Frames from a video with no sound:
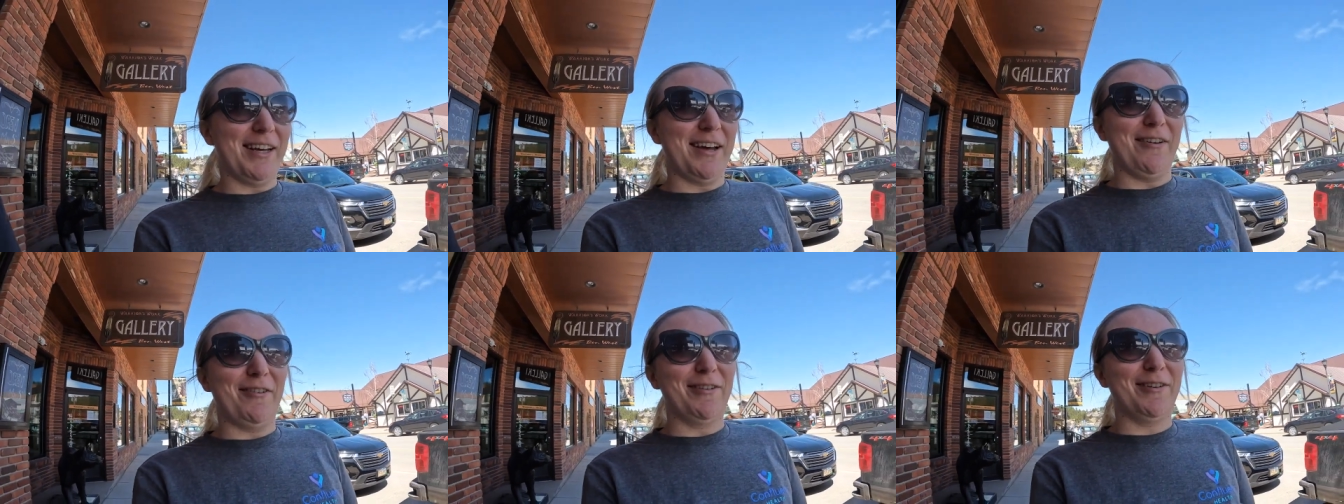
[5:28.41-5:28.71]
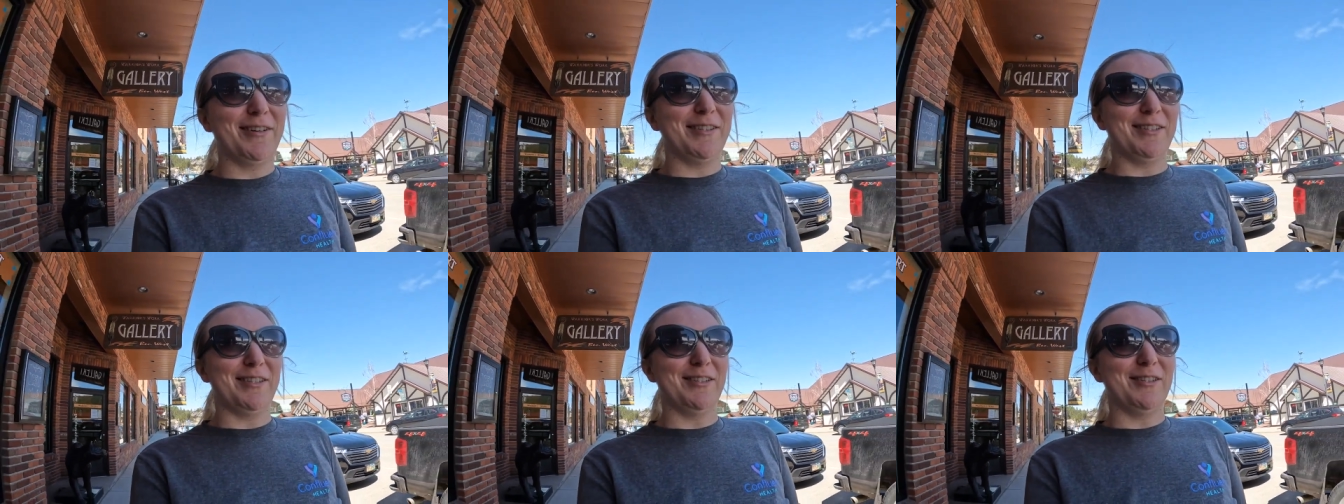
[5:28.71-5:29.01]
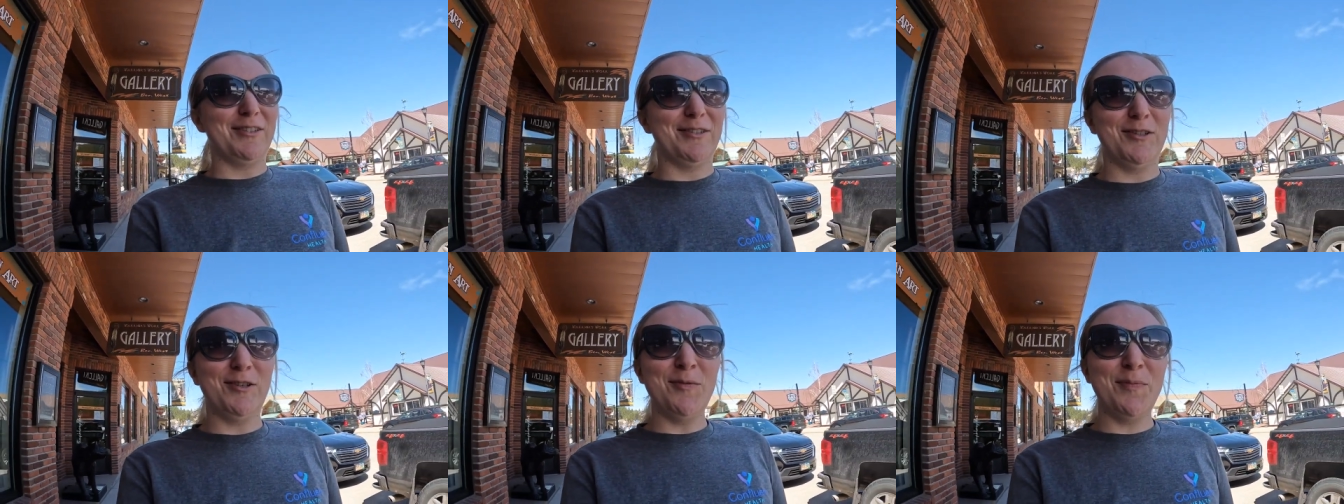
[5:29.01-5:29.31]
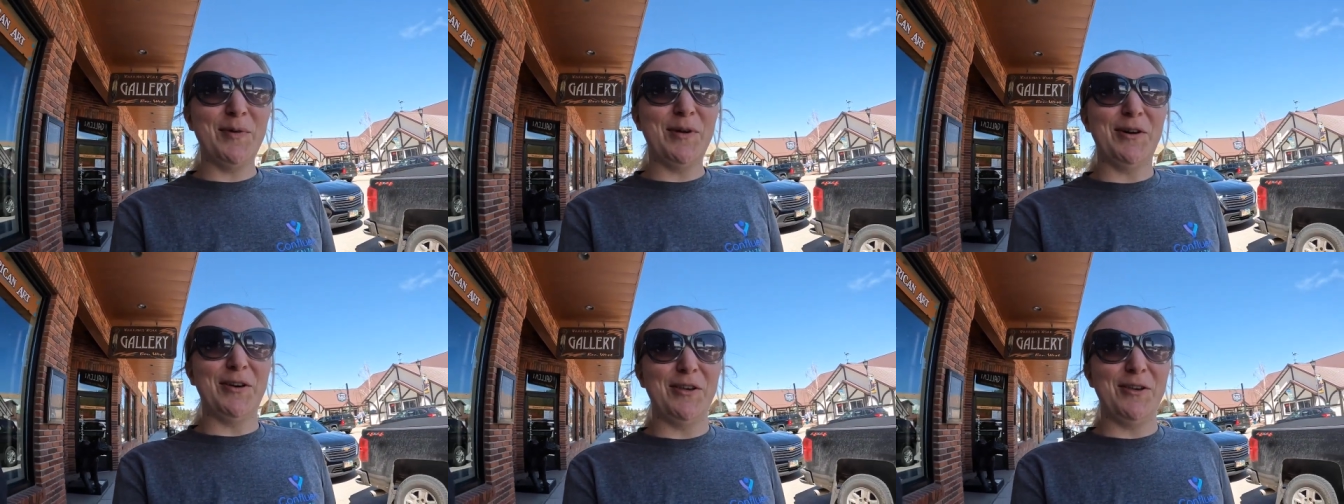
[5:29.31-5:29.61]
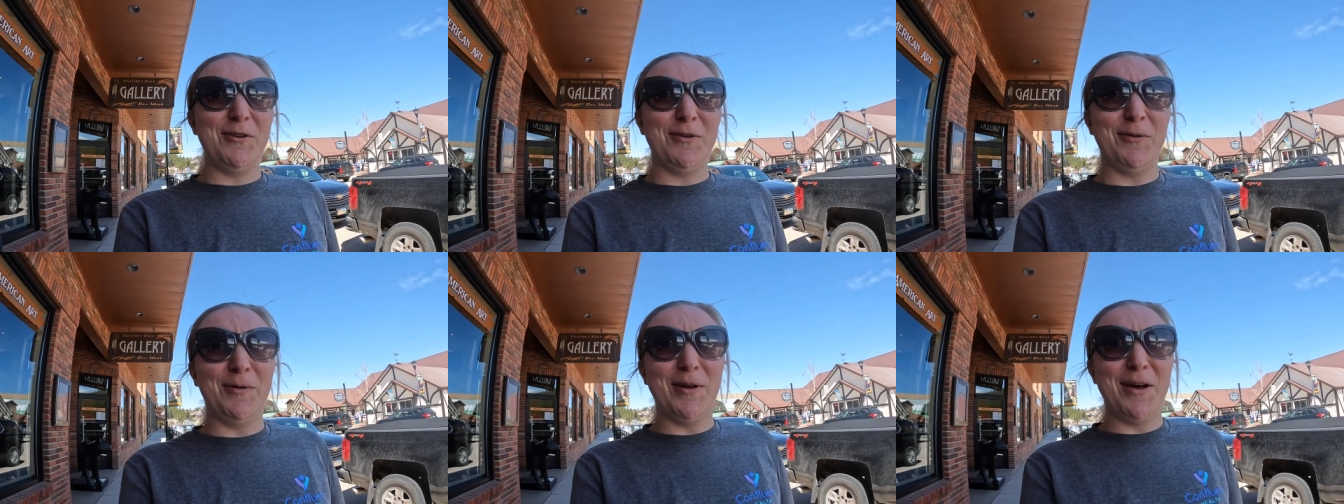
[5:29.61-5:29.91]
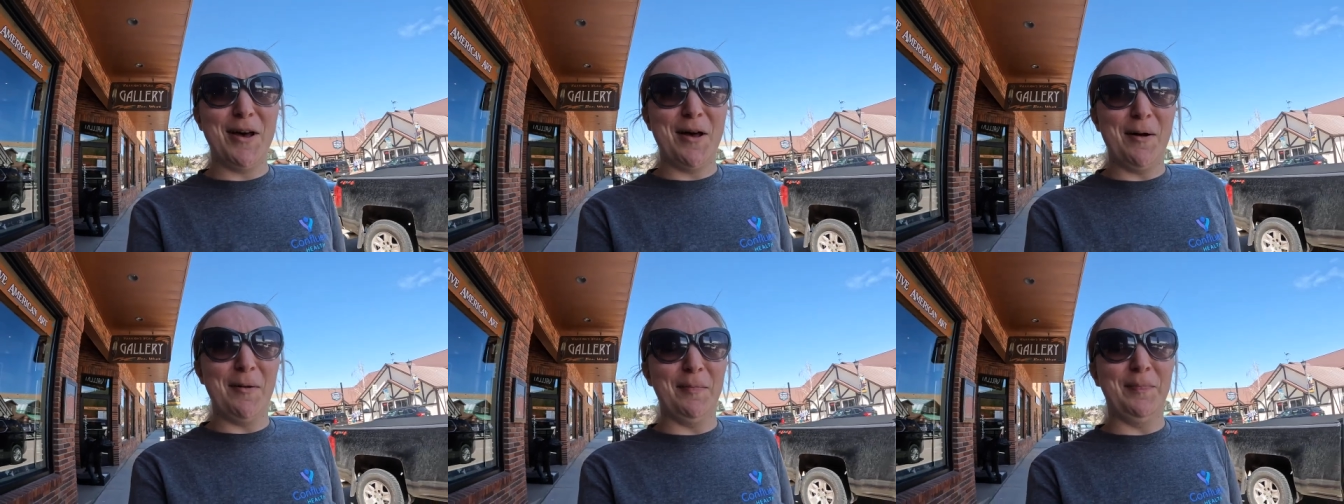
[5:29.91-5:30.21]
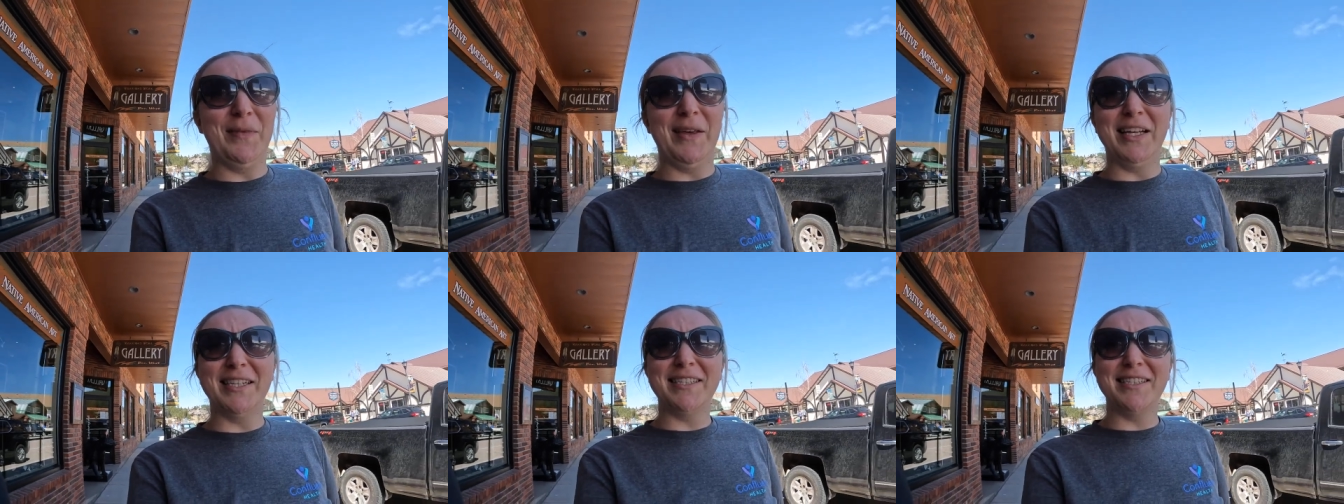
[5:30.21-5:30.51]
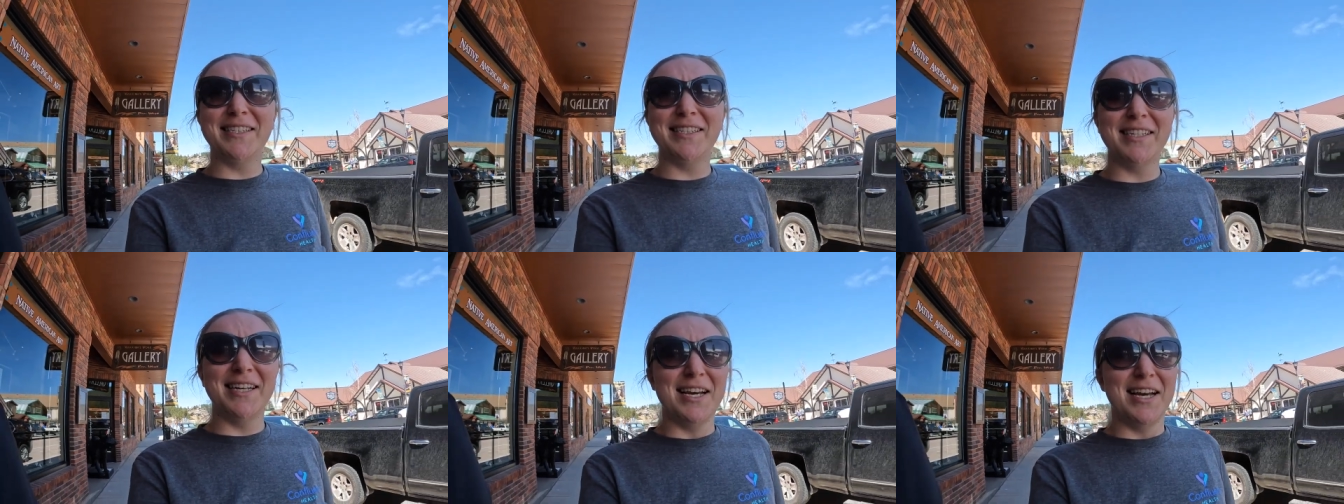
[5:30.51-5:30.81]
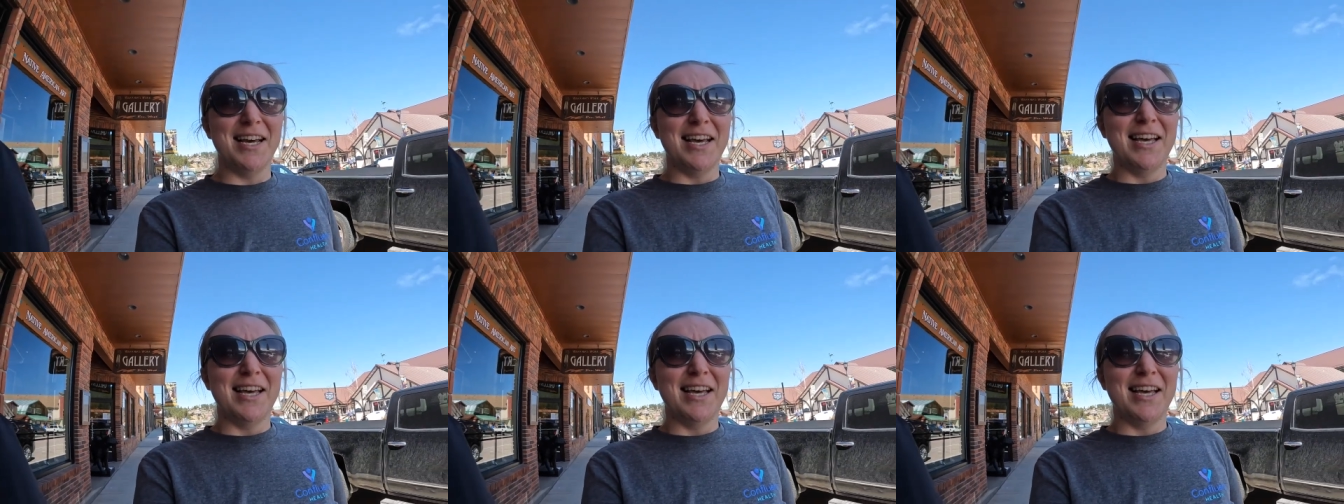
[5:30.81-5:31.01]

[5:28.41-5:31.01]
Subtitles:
town because it's super cute. It's